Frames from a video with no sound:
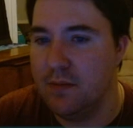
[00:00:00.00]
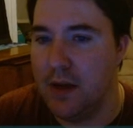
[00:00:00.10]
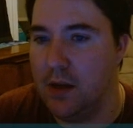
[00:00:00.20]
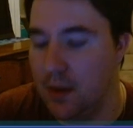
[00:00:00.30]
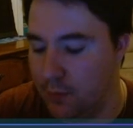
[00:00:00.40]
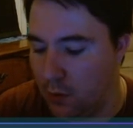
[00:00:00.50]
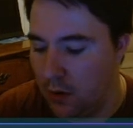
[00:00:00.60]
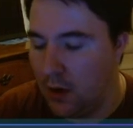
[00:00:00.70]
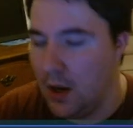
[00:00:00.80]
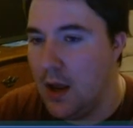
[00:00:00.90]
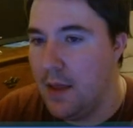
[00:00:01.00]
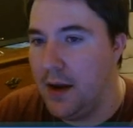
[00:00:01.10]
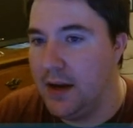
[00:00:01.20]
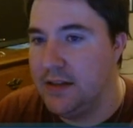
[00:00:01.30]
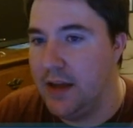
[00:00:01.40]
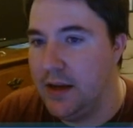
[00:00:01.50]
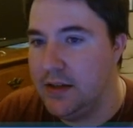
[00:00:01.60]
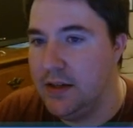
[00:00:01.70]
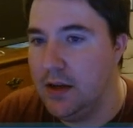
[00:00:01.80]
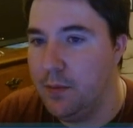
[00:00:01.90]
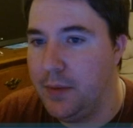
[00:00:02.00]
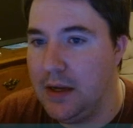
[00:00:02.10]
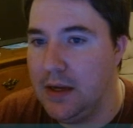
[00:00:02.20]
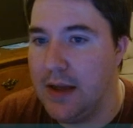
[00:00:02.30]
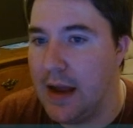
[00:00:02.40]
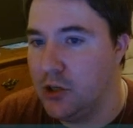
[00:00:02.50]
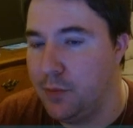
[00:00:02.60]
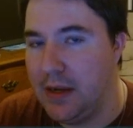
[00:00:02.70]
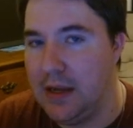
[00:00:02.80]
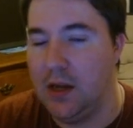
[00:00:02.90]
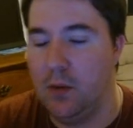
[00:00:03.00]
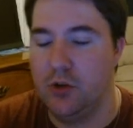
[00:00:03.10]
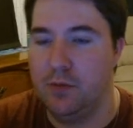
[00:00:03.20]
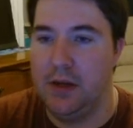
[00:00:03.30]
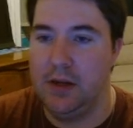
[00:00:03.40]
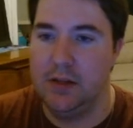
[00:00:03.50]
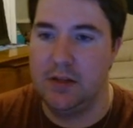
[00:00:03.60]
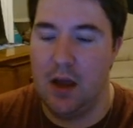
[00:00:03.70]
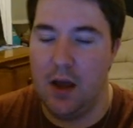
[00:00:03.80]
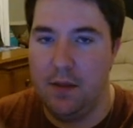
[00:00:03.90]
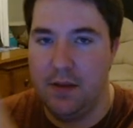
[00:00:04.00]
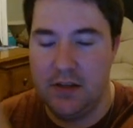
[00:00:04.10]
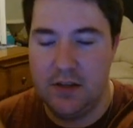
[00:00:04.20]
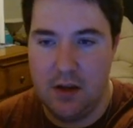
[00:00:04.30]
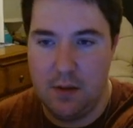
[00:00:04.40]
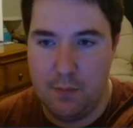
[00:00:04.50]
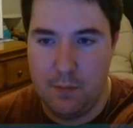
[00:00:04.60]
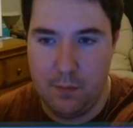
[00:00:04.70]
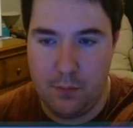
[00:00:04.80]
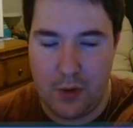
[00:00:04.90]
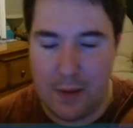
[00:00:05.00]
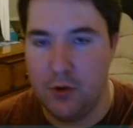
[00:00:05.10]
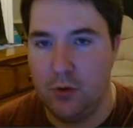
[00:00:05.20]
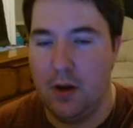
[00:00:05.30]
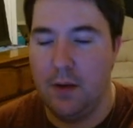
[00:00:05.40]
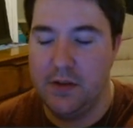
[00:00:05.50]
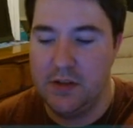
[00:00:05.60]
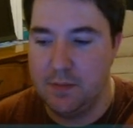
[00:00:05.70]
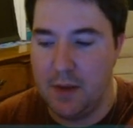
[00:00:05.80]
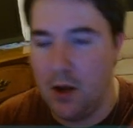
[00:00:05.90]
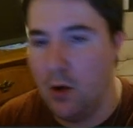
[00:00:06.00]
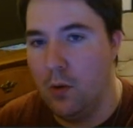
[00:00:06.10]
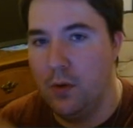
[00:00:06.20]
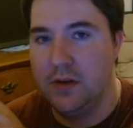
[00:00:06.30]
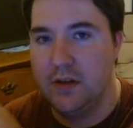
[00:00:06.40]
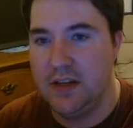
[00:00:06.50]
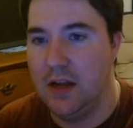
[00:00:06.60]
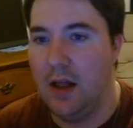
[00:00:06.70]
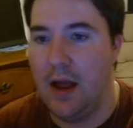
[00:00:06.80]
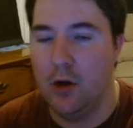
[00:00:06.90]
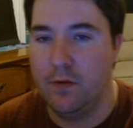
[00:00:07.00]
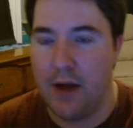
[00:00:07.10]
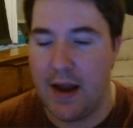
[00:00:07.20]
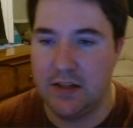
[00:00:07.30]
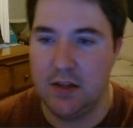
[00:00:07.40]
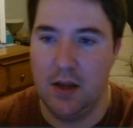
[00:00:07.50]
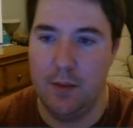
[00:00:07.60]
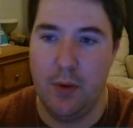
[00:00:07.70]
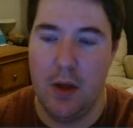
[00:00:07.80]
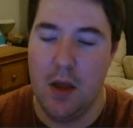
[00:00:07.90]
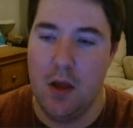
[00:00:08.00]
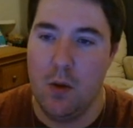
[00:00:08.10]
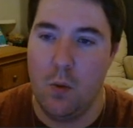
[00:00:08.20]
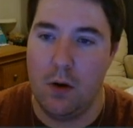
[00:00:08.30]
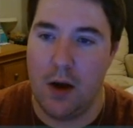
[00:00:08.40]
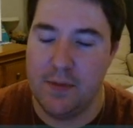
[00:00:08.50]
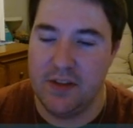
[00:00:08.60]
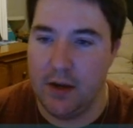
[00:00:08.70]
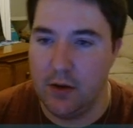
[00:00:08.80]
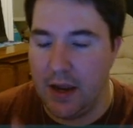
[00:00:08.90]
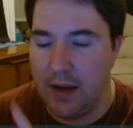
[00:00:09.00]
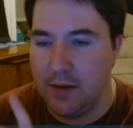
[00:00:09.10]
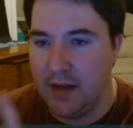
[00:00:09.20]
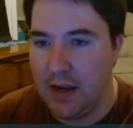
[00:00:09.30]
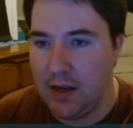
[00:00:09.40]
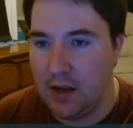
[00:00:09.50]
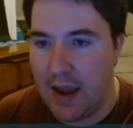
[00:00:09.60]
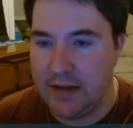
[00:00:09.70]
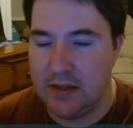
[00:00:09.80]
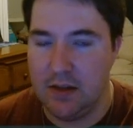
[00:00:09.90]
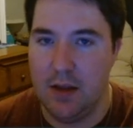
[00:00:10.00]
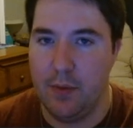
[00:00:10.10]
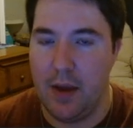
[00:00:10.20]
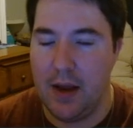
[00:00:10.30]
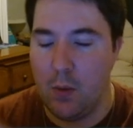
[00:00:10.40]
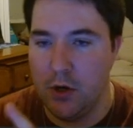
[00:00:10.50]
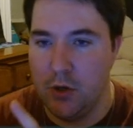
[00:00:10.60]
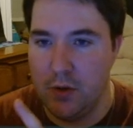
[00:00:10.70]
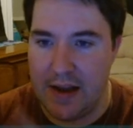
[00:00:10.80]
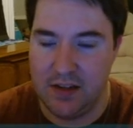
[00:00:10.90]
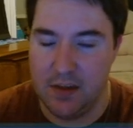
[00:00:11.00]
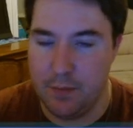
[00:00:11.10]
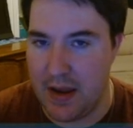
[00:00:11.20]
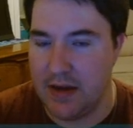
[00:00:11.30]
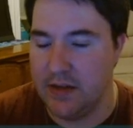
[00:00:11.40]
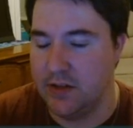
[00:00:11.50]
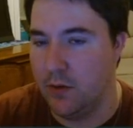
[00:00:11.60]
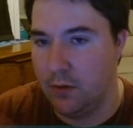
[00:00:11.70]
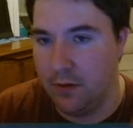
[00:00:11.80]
my clipboard, then I can say CLP-P, which means this is a parameter, this is my own CLI over Xclip, where I'm saying, okay, take Xclip and I want to do an Xclip paste, so it will